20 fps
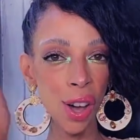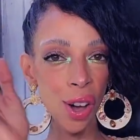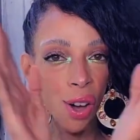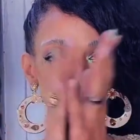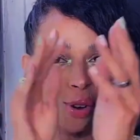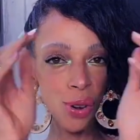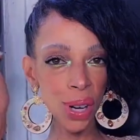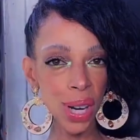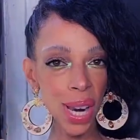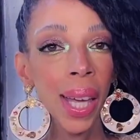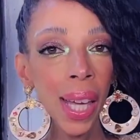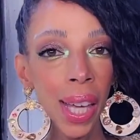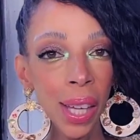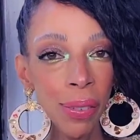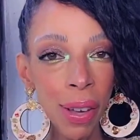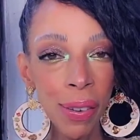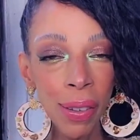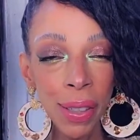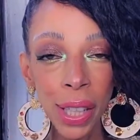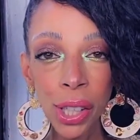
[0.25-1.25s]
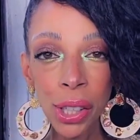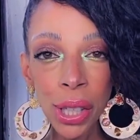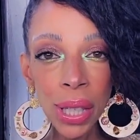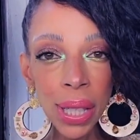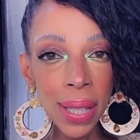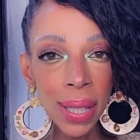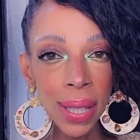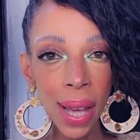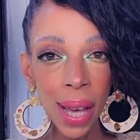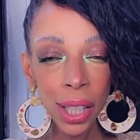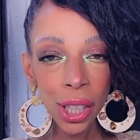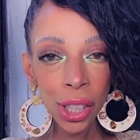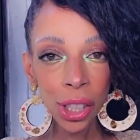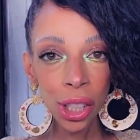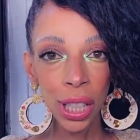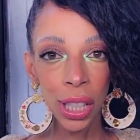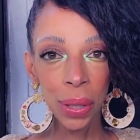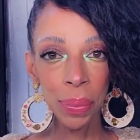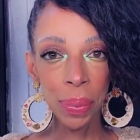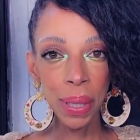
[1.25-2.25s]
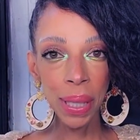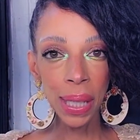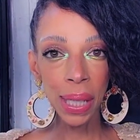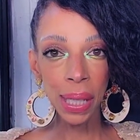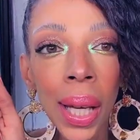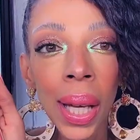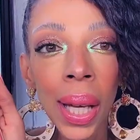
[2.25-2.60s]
Hola y bienvenido a Styling Your Lipstick.